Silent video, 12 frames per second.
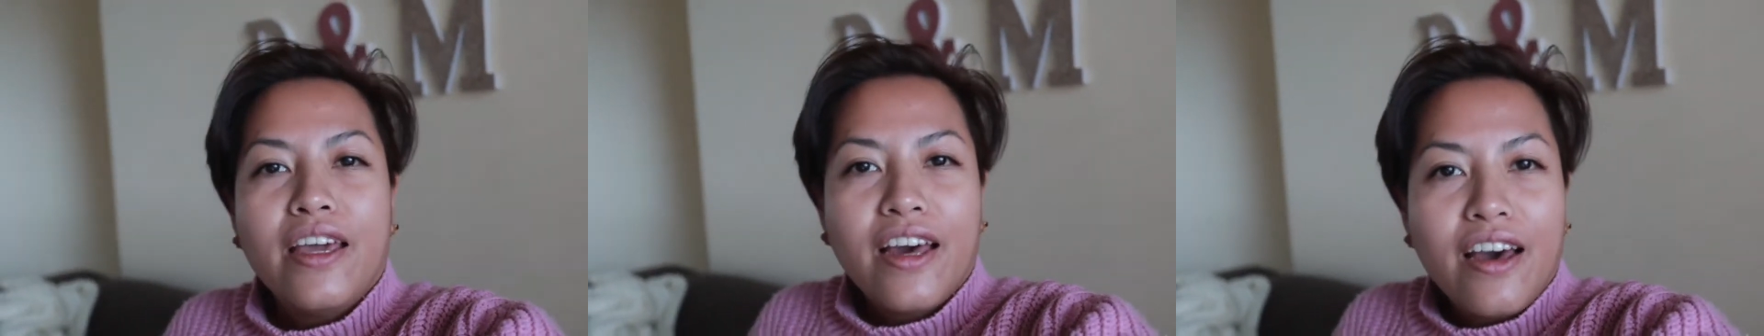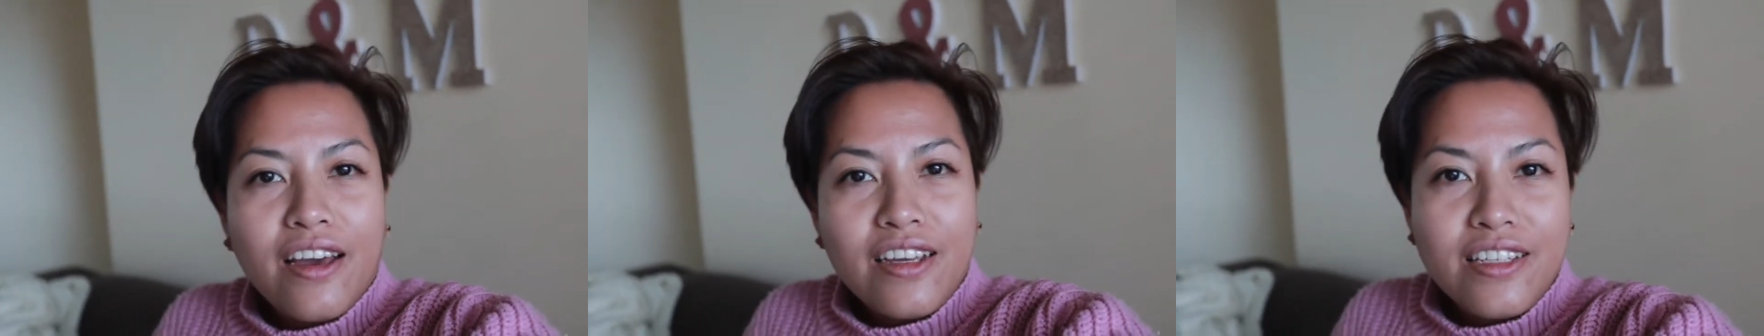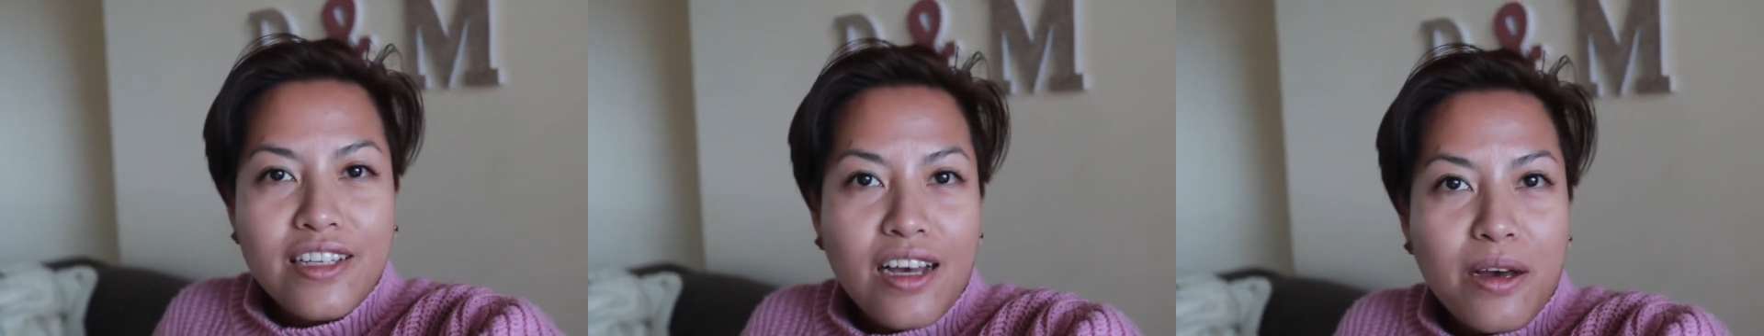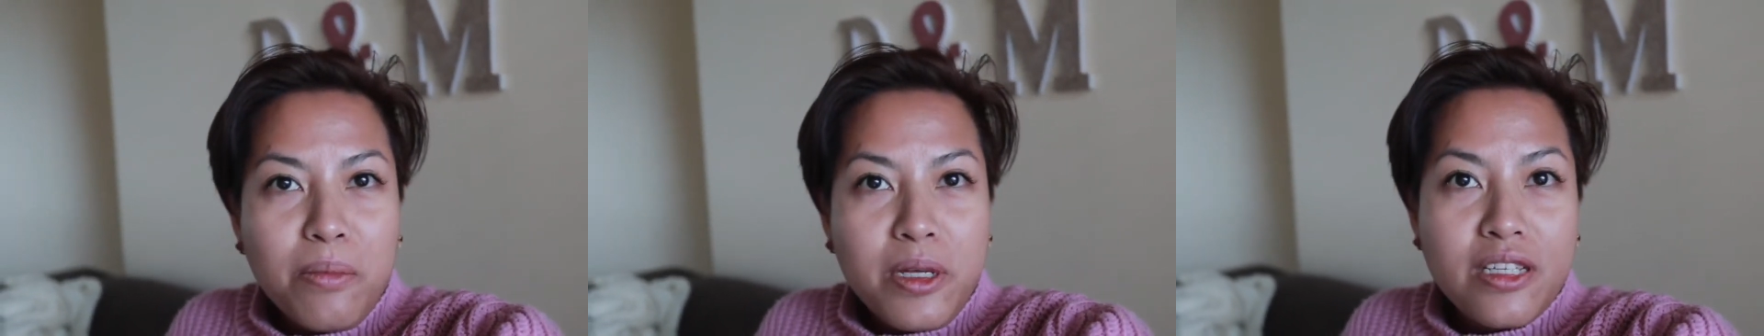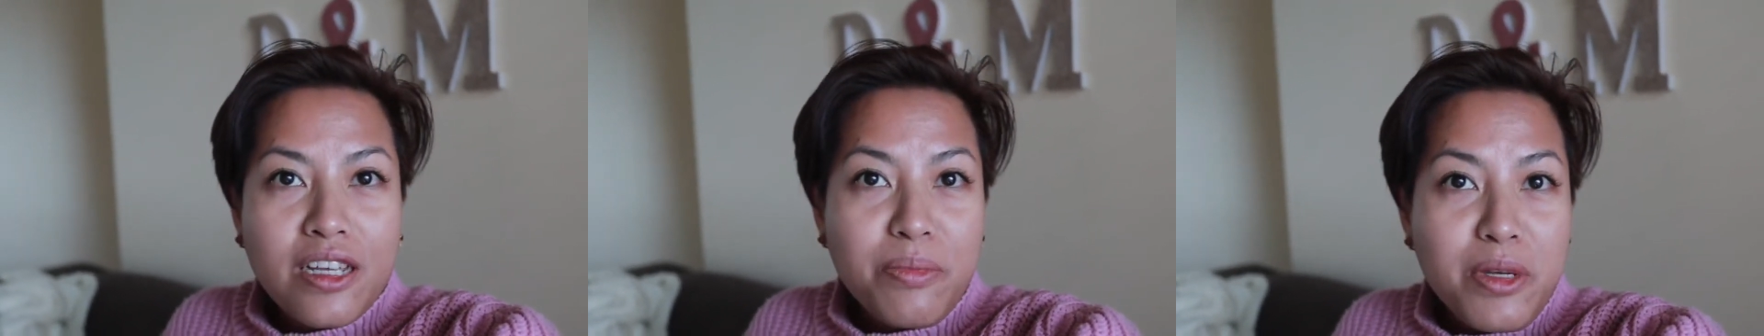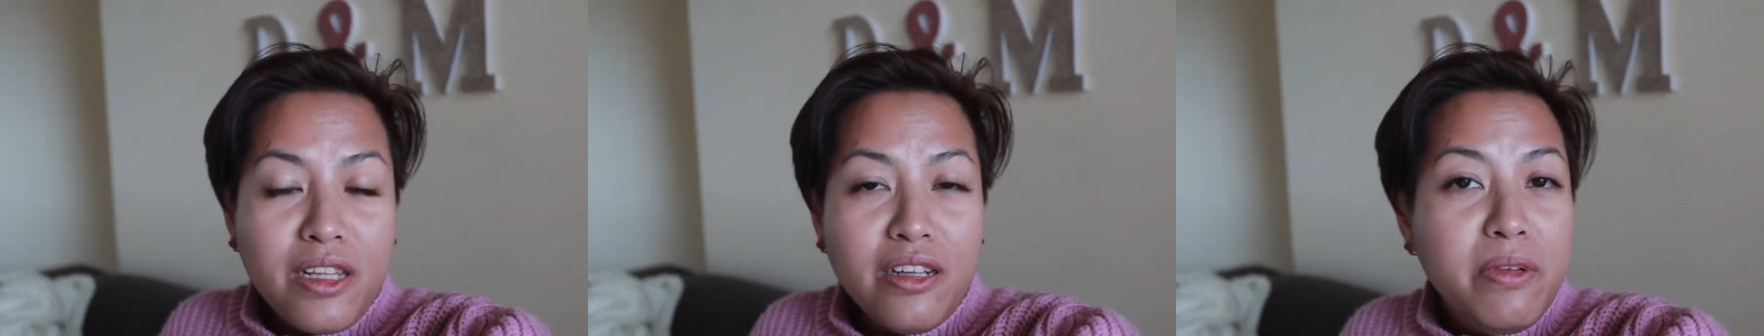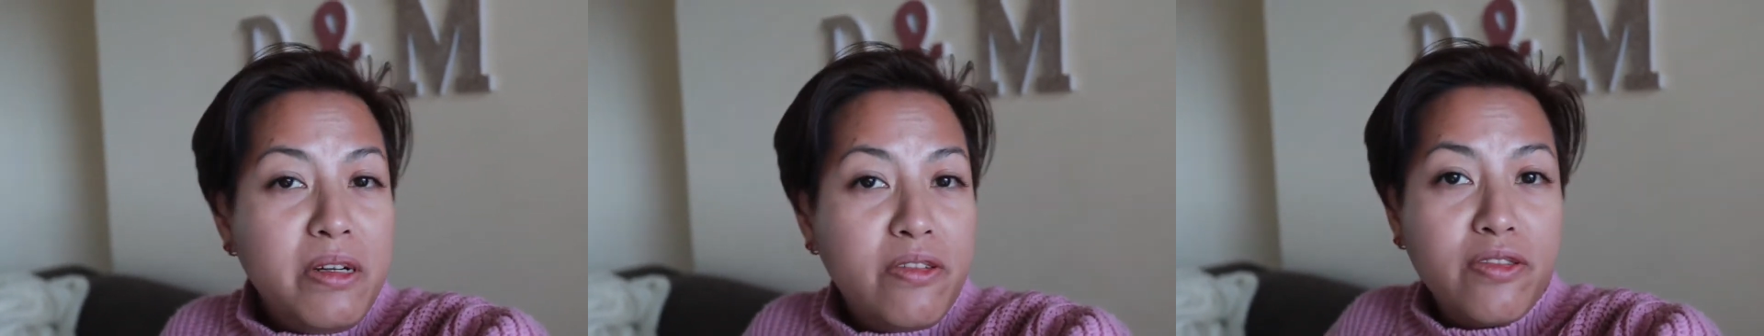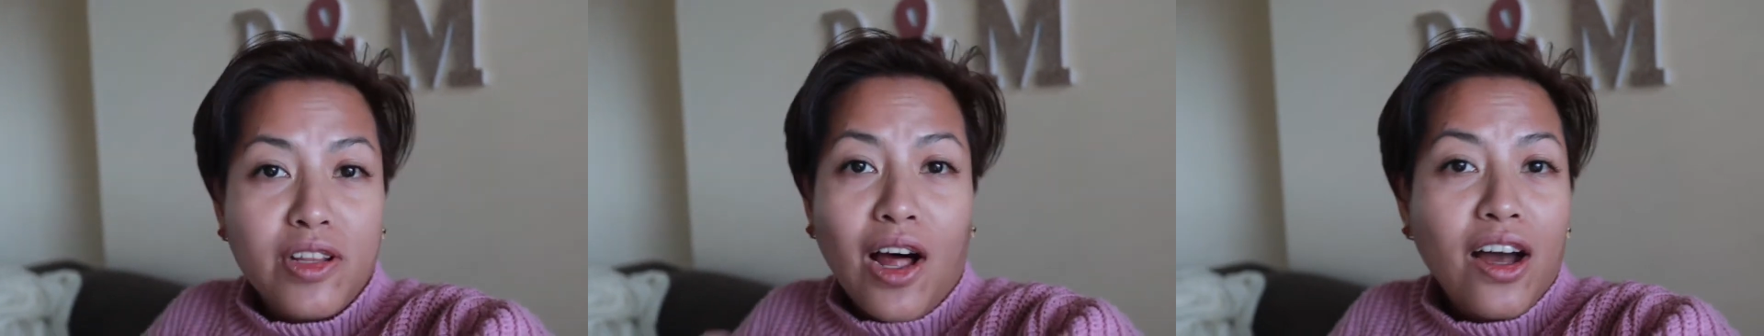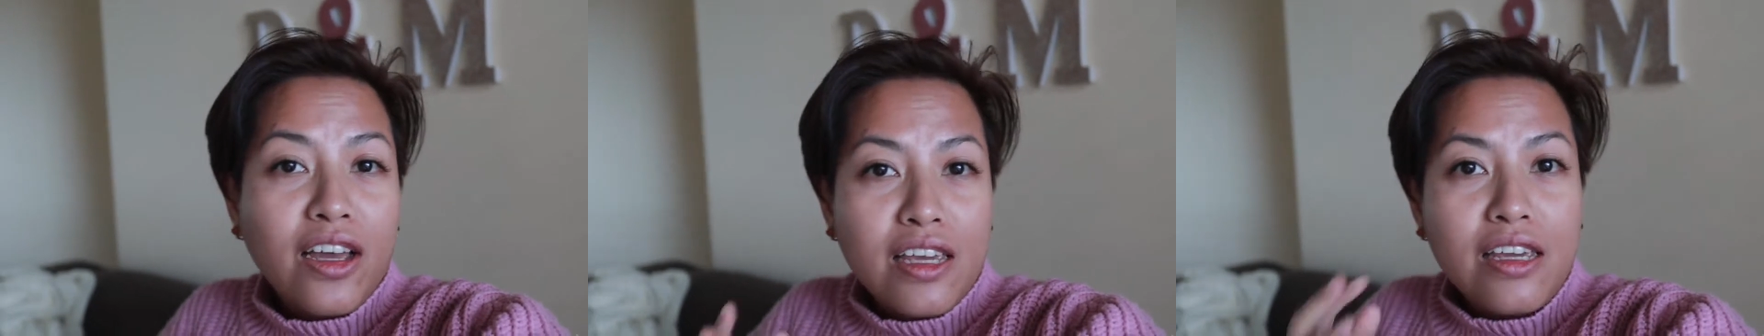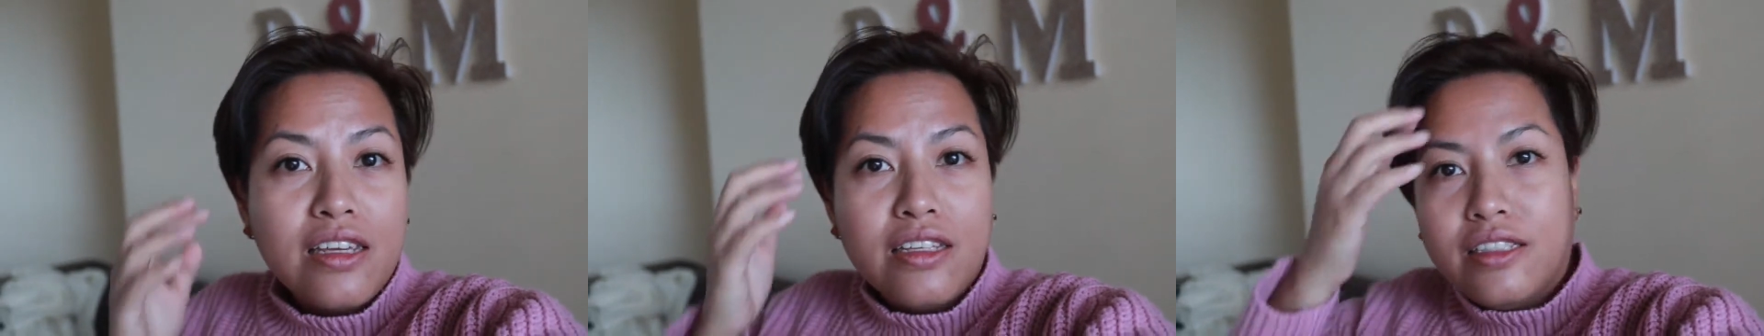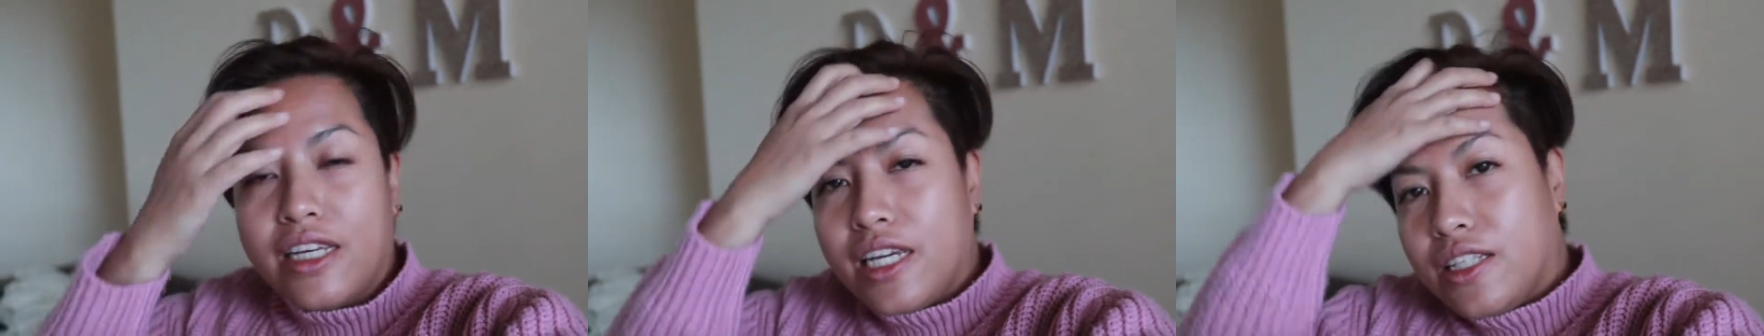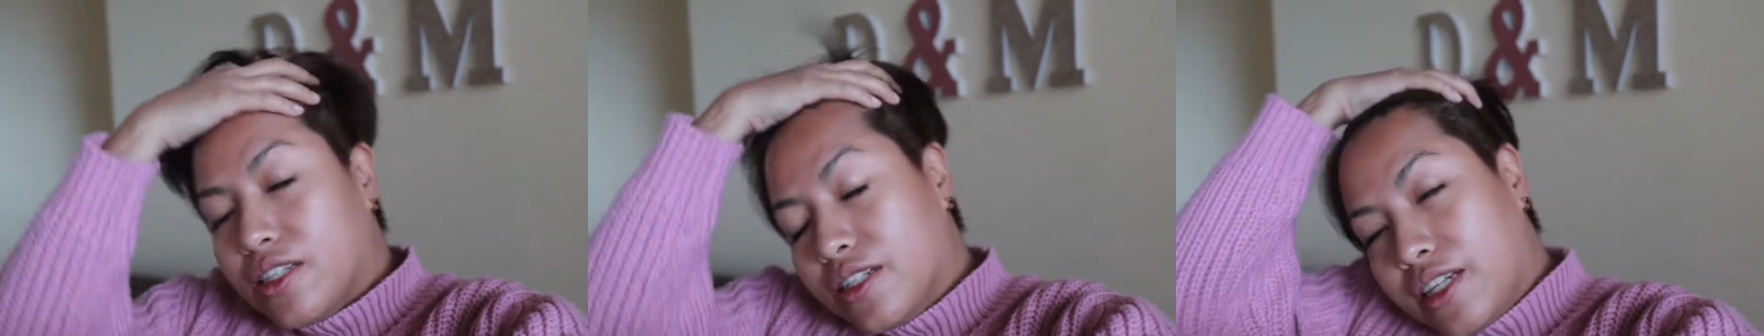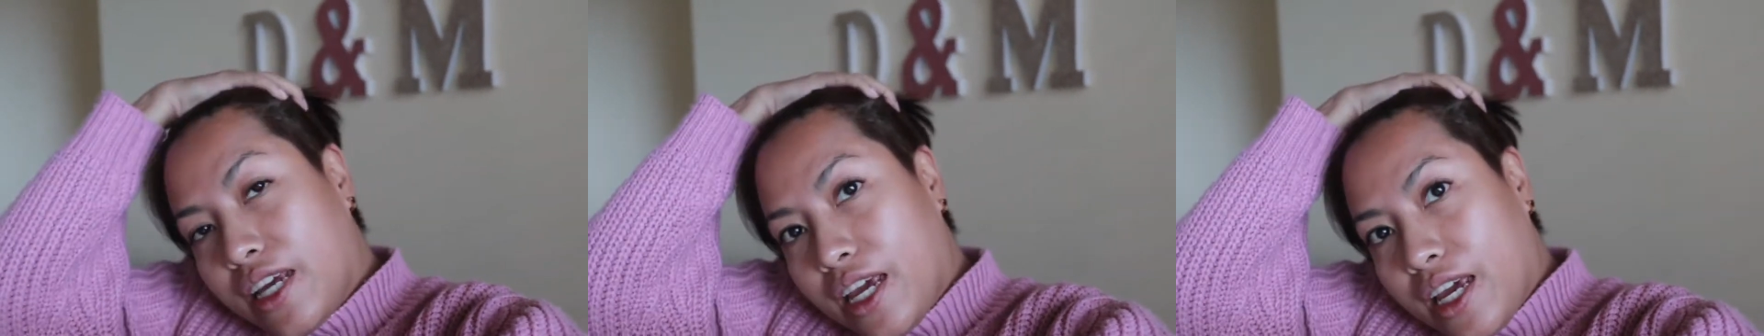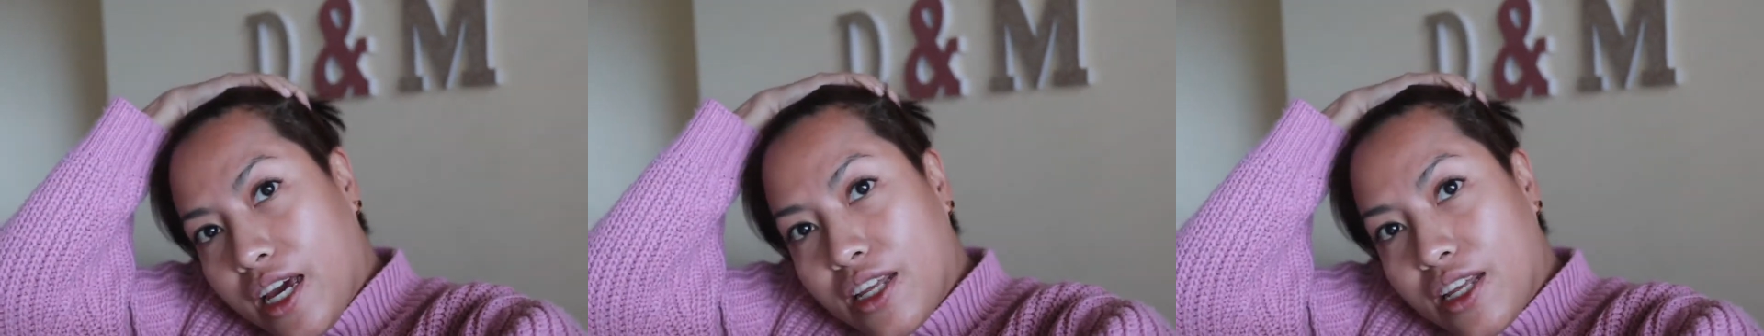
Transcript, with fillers: Hey guys, um, it's gonna be a little bit of a vloggy day today.